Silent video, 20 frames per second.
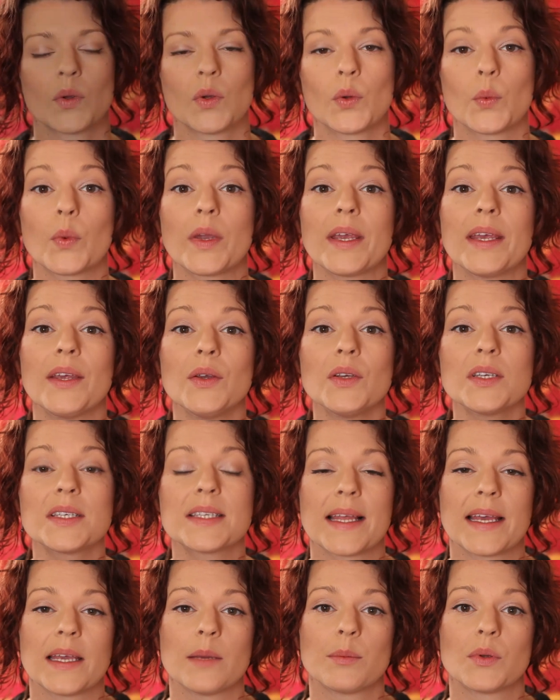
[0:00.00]
We use
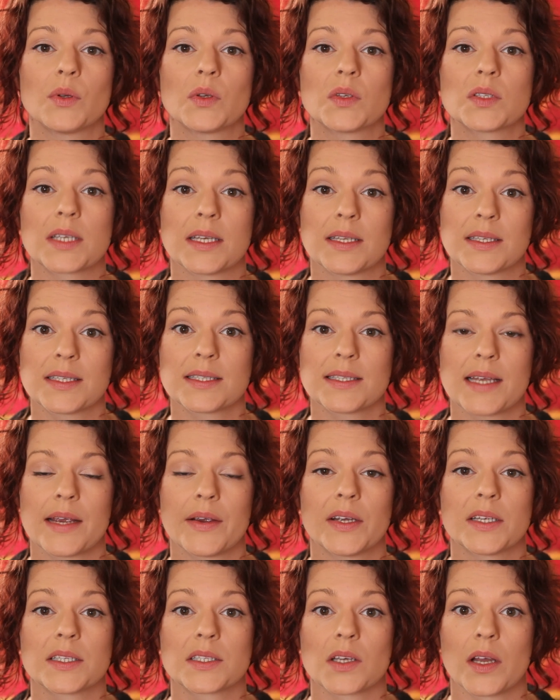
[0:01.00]
labels and
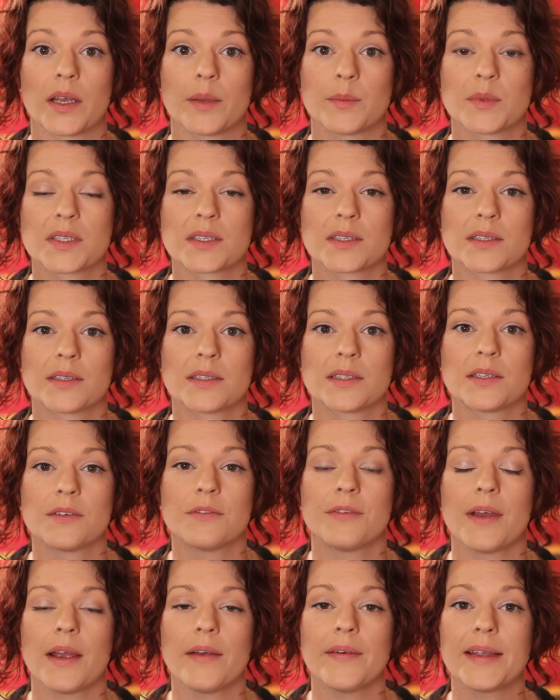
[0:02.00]
stereotypes to
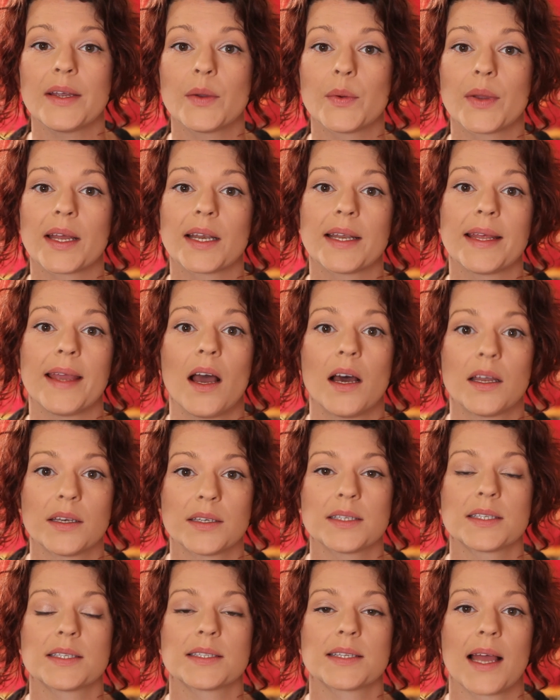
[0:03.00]
very quickly
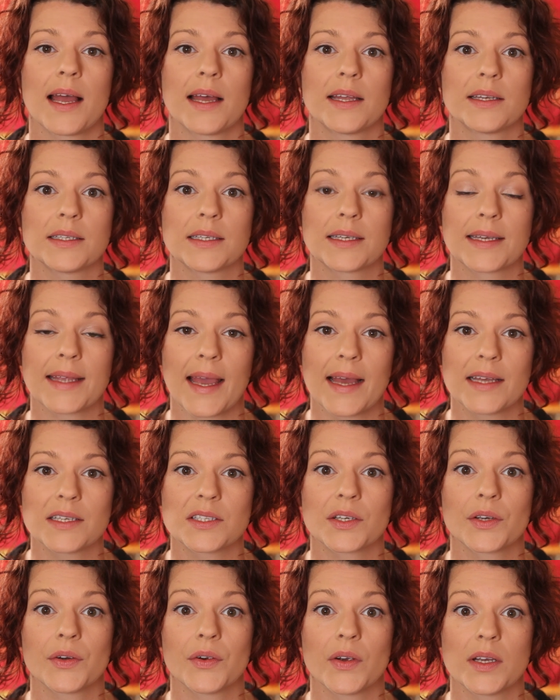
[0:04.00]
understand and
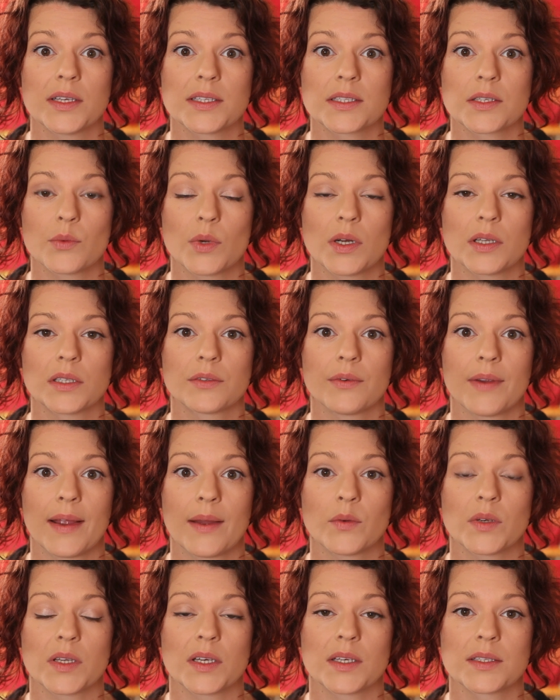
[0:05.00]
categorize the world
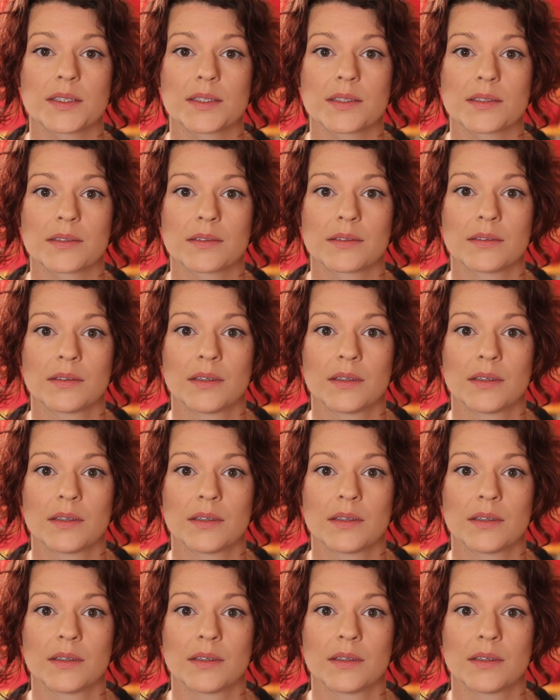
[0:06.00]
around us.